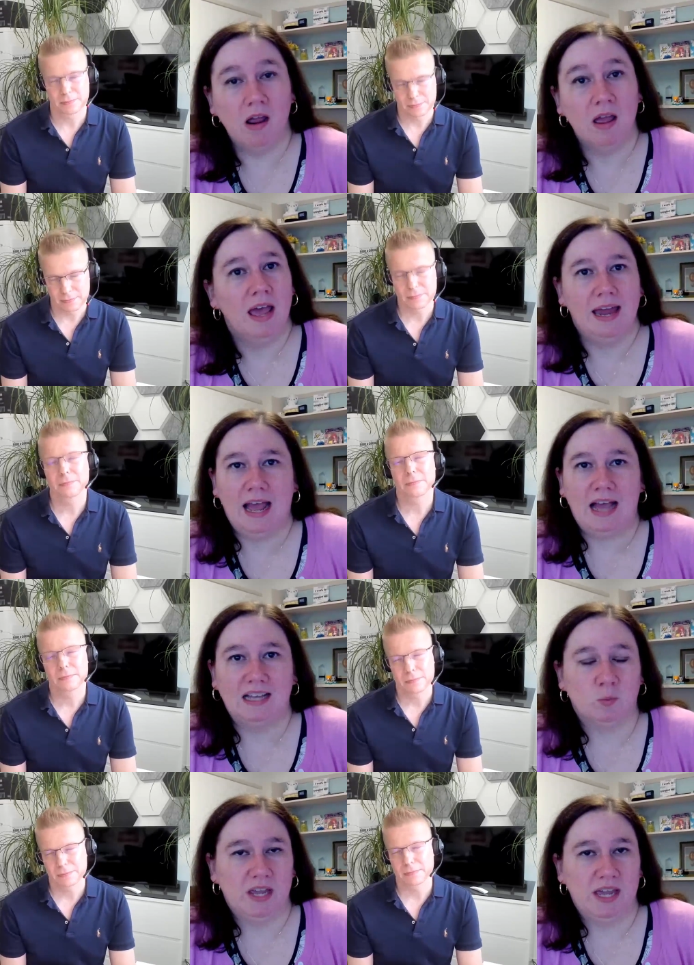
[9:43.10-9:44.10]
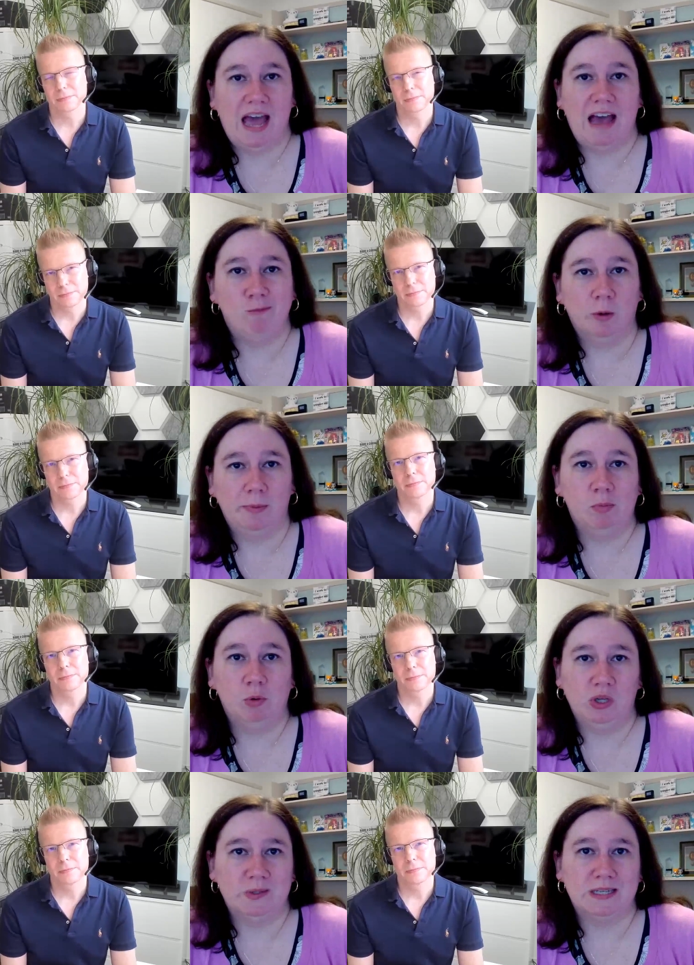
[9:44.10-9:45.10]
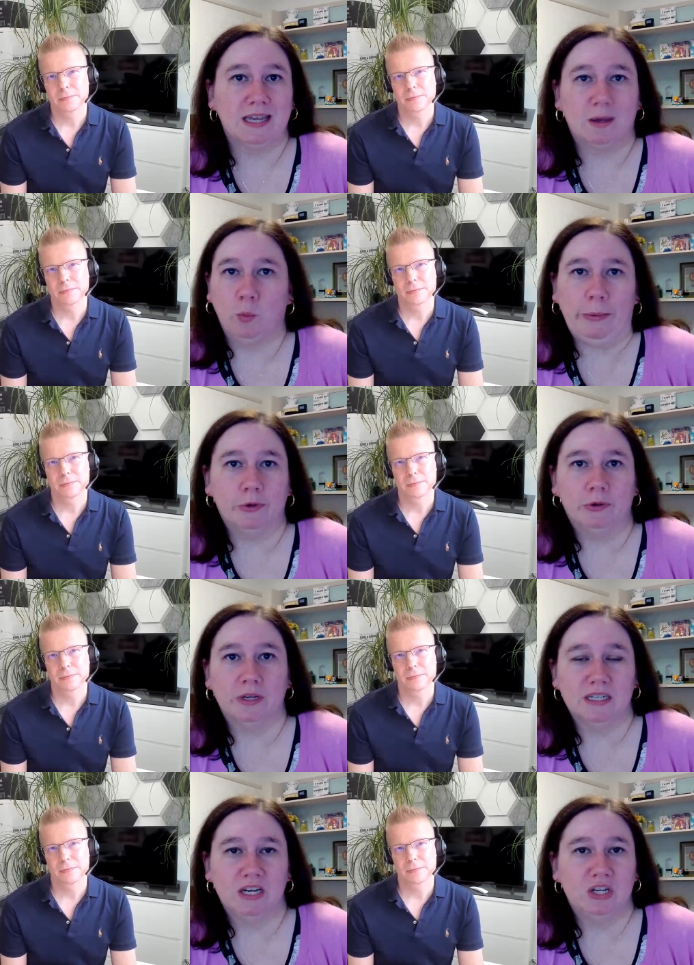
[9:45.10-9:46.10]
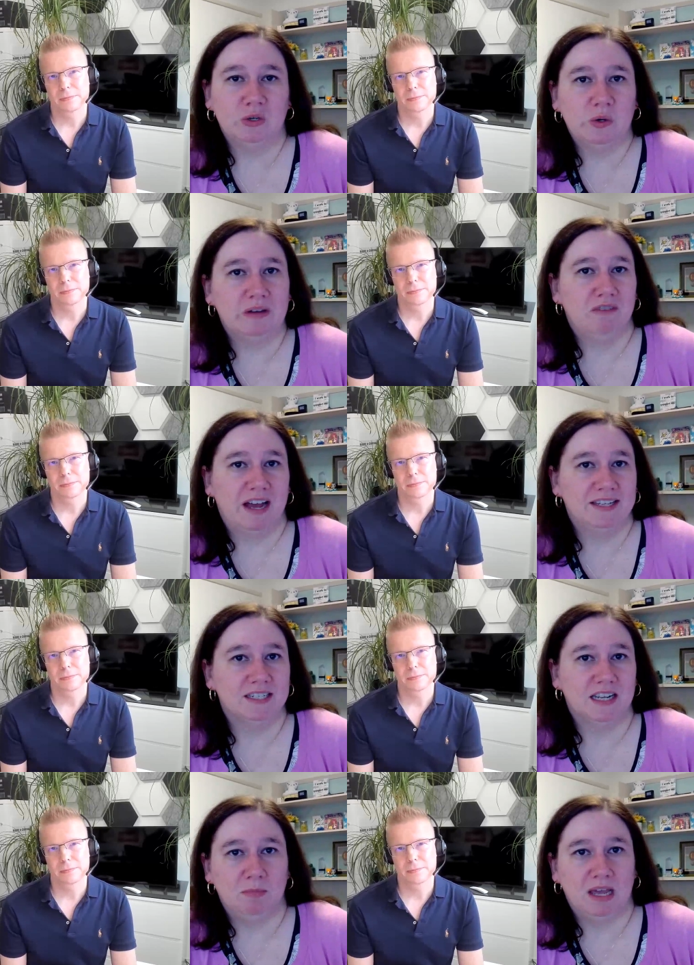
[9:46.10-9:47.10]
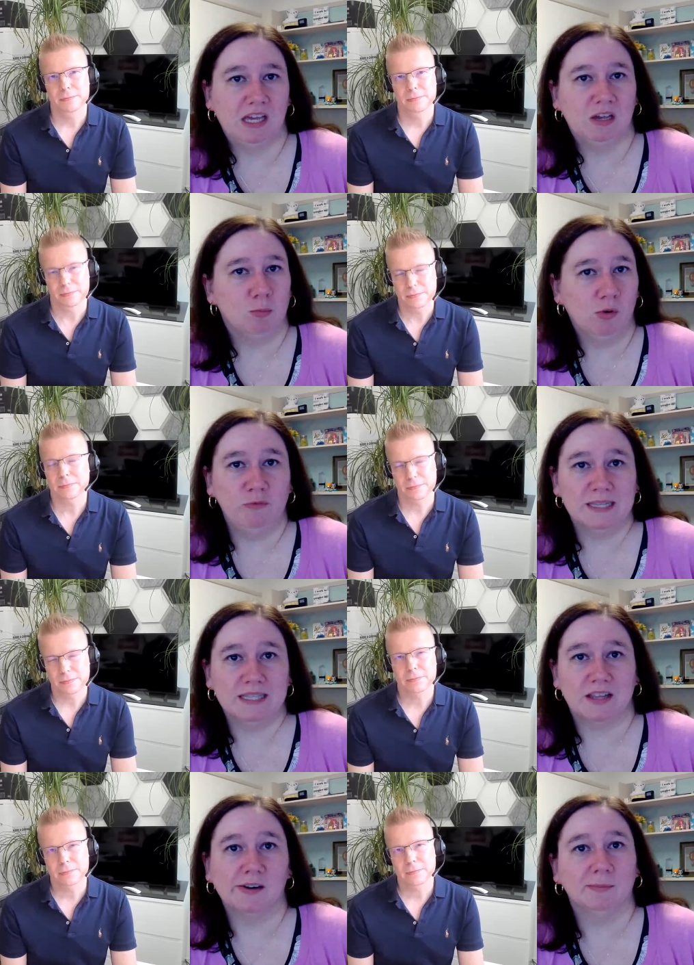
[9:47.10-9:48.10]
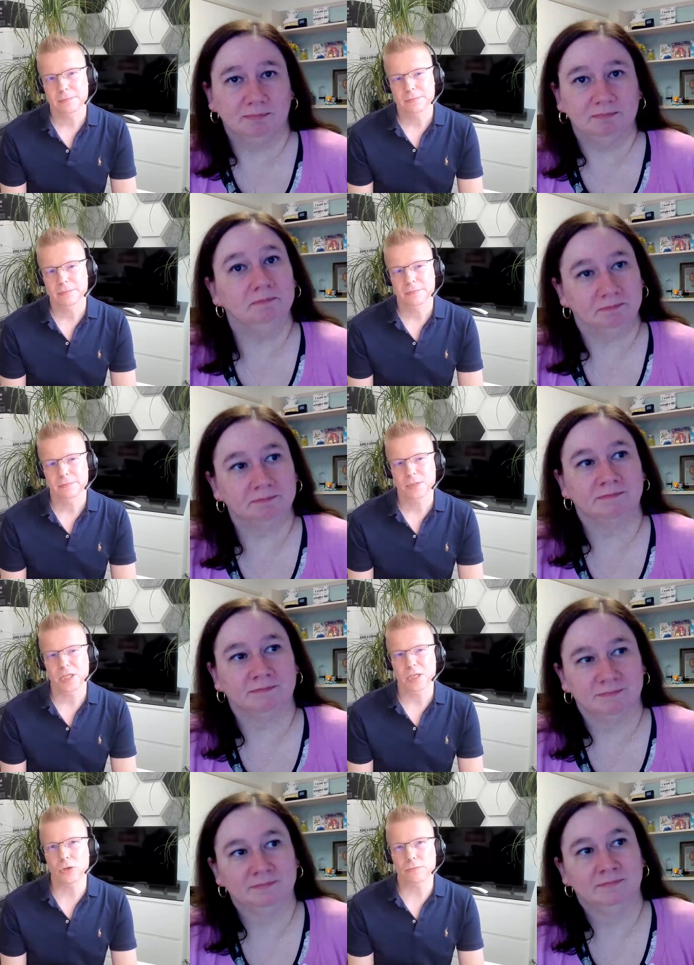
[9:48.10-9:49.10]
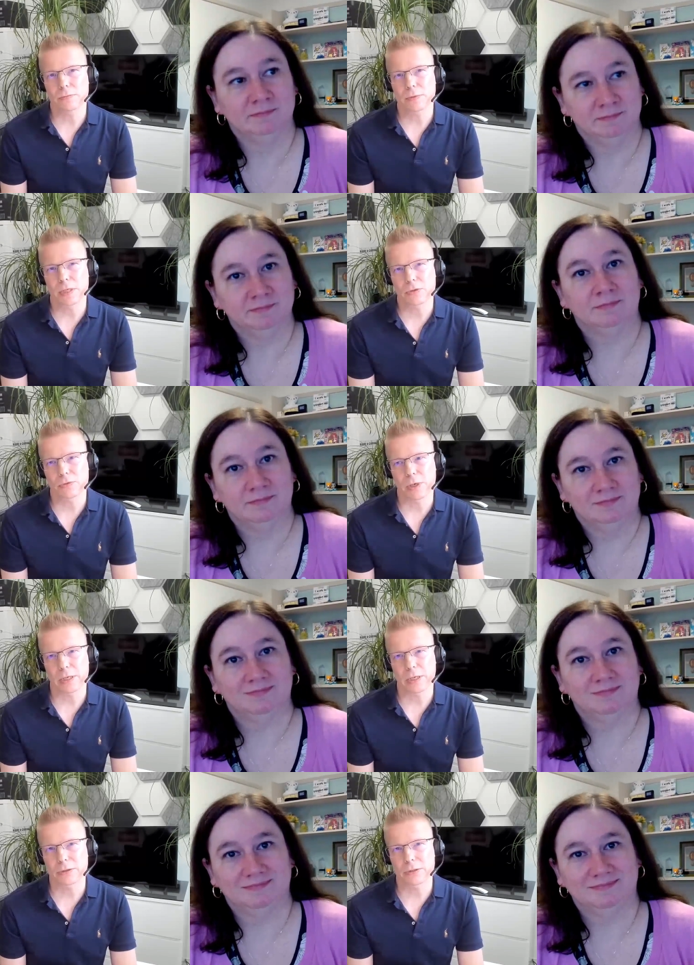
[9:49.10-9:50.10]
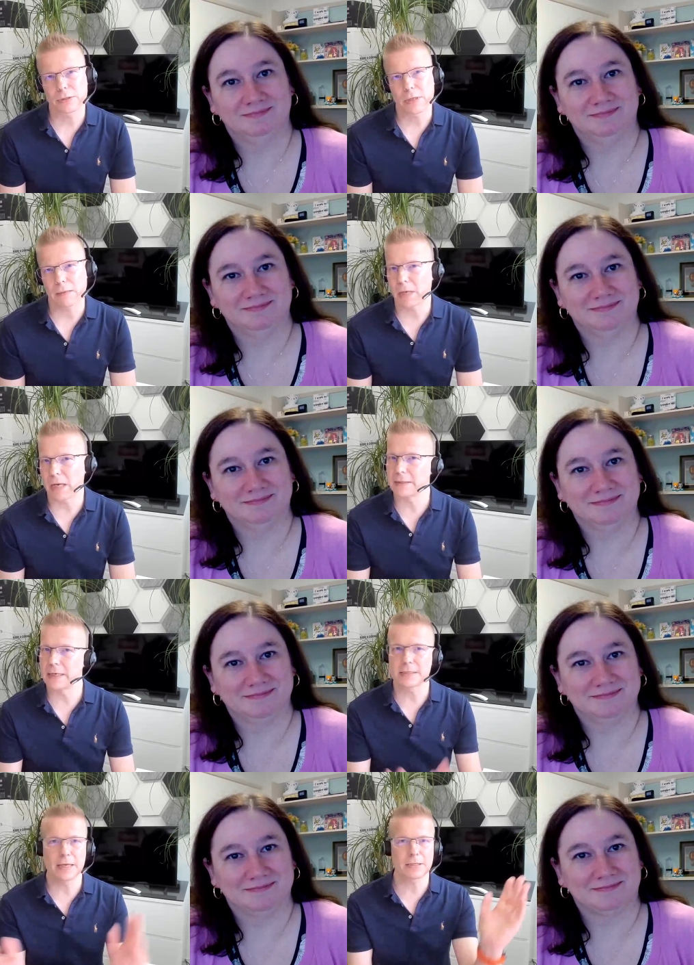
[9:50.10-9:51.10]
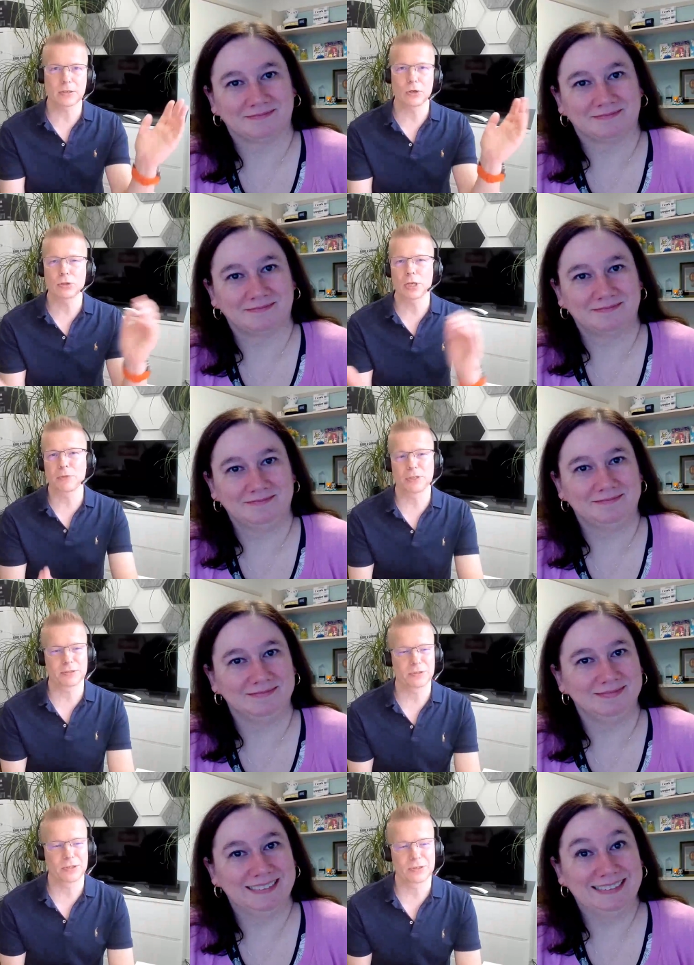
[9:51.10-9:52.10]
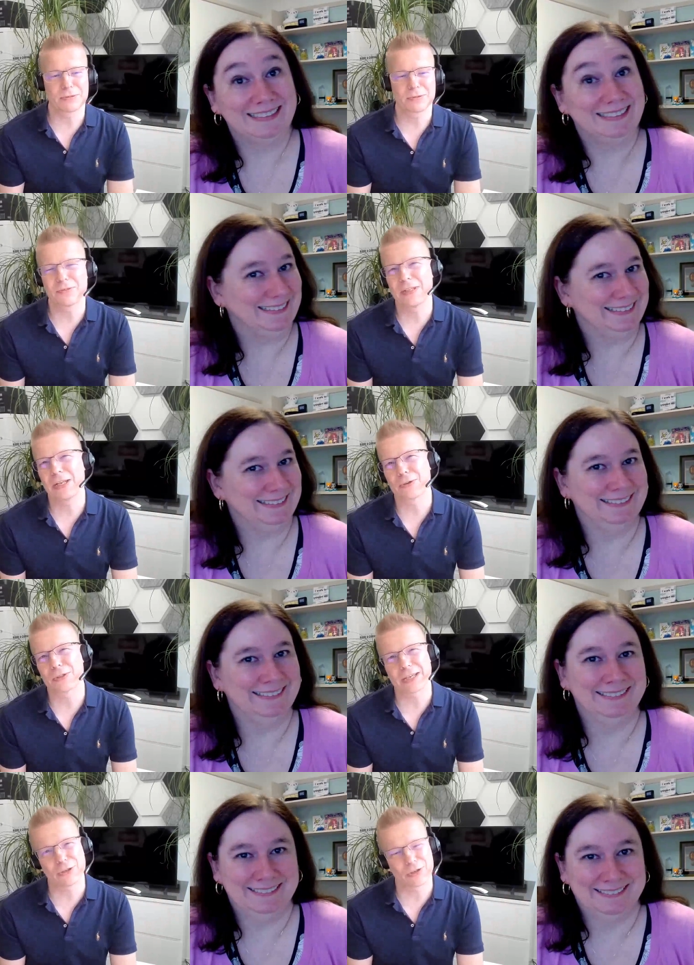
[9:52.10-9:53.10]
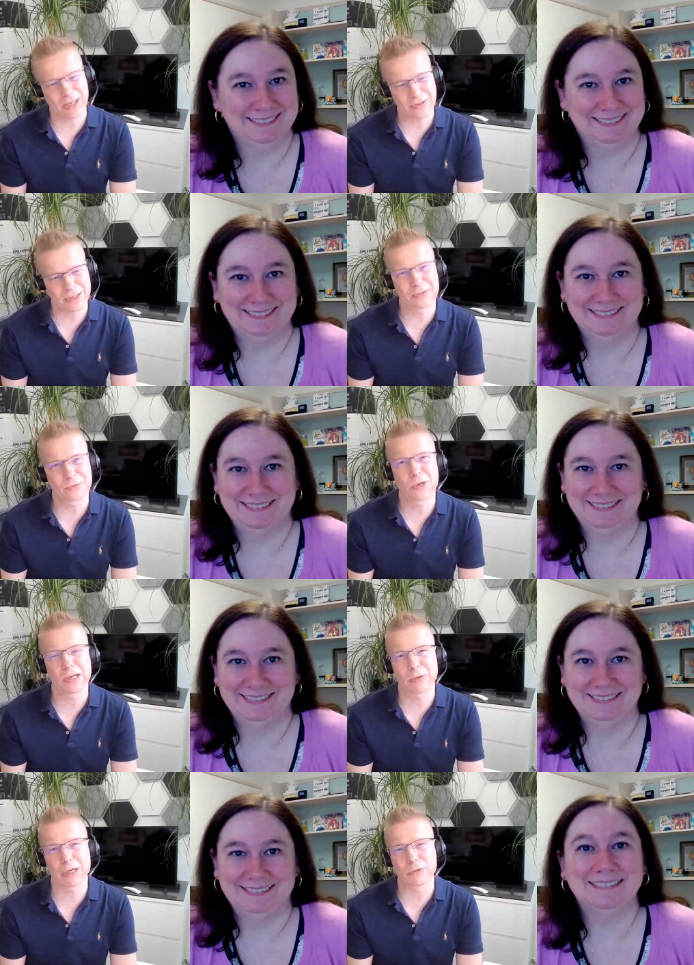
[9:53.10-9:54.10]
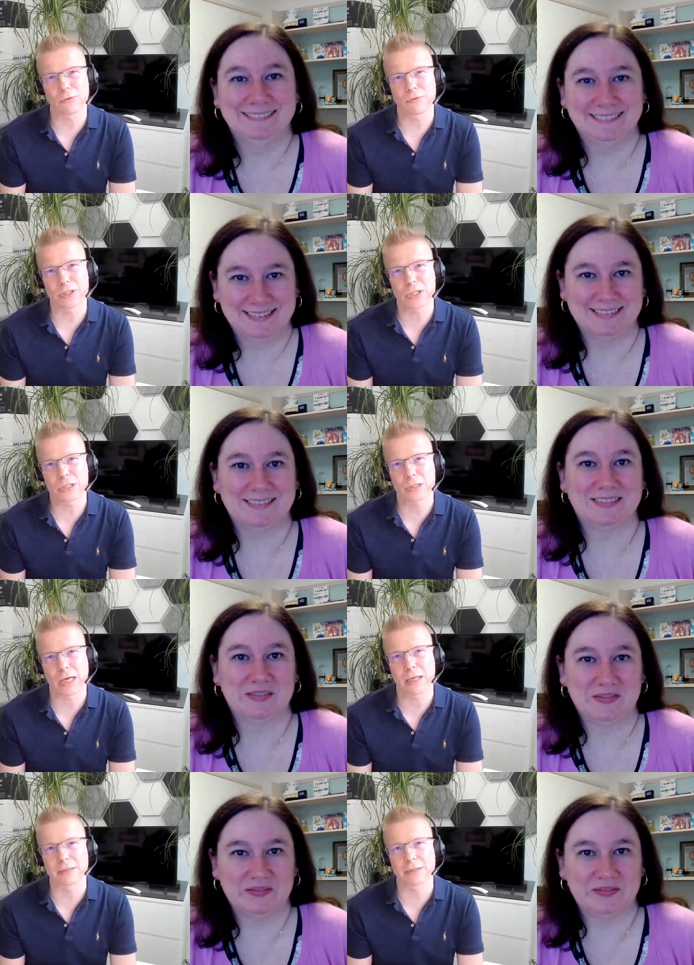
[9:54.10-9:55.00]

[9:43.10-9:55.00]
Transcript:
Speaker 1: bar. And as we have more people using it, we will continue to invest in making improvements there.
Speaker 2: Sounds good. Sounds really good. I, I guess that's close up the, the, the video. Thank you, Cathy. Really, really cool feature.